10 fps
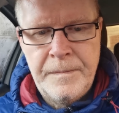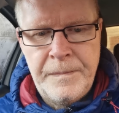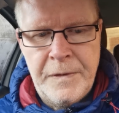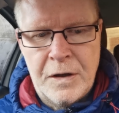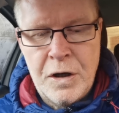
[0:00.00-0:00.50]

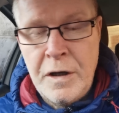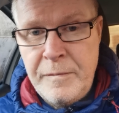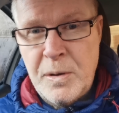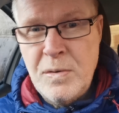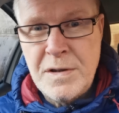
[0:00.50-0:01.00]
the
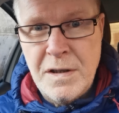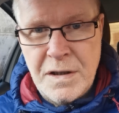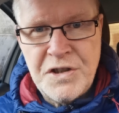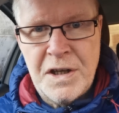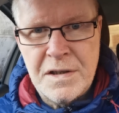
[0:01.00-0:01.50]
curveballs that are
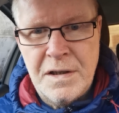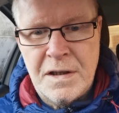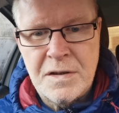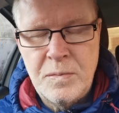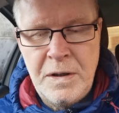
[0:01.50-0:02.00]
chucked at
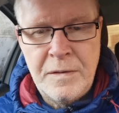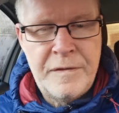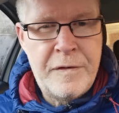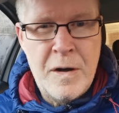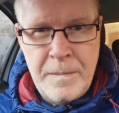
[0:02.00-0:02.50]
us, we can
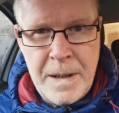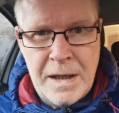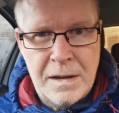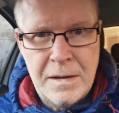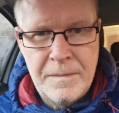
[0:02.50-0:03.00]
throw them
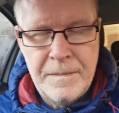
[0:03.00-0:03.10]
back